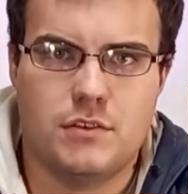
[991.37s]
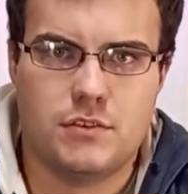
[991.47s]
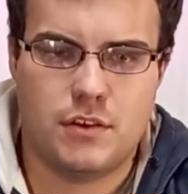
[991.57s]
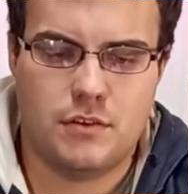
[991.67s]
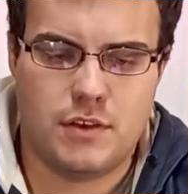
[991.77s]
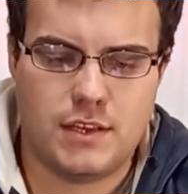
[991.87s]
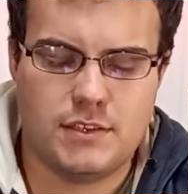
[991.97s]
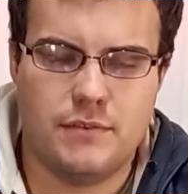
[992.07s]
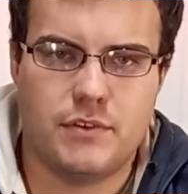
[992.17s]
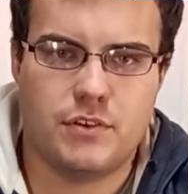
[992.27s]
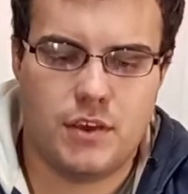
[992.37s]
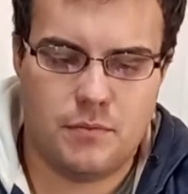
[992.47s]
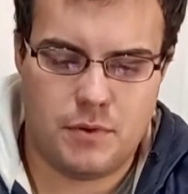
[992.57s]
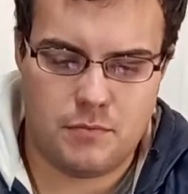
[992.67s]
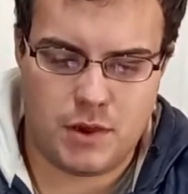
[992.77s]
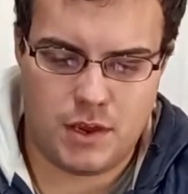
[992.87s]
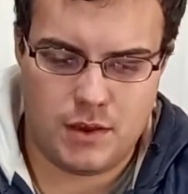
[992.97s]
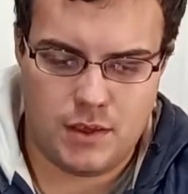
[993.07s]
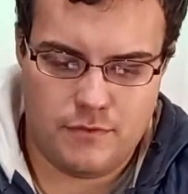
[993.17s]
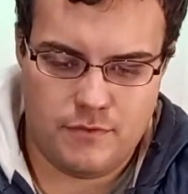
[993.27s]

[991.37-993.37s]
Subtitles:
So that's something to keep in mind.